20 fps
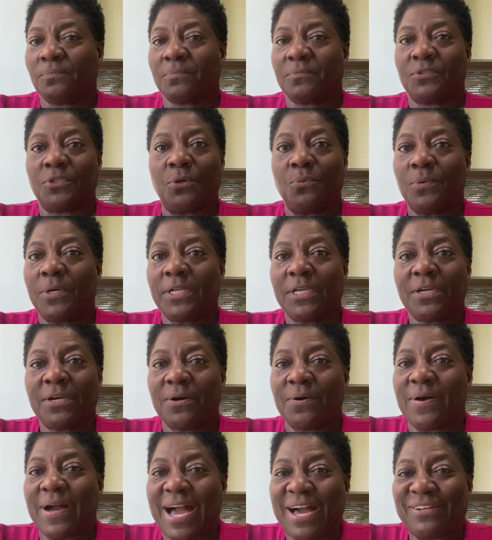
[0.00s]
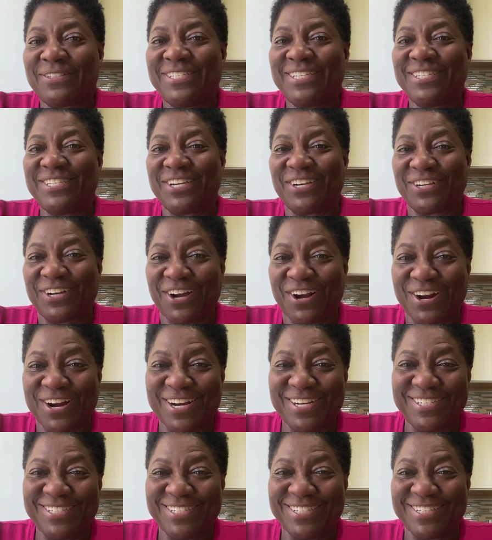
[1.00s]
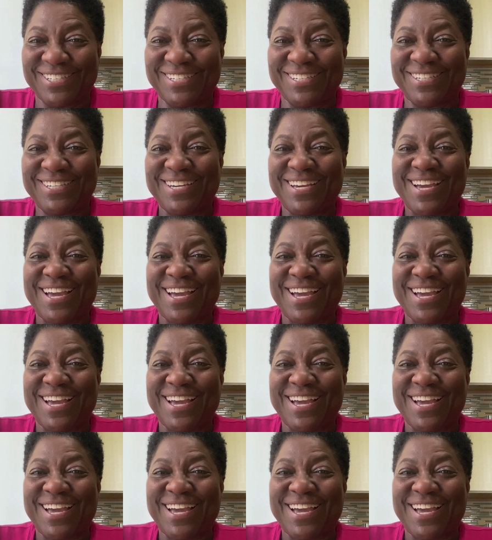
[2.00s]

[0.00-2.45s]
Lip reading: don't want to go out in your garden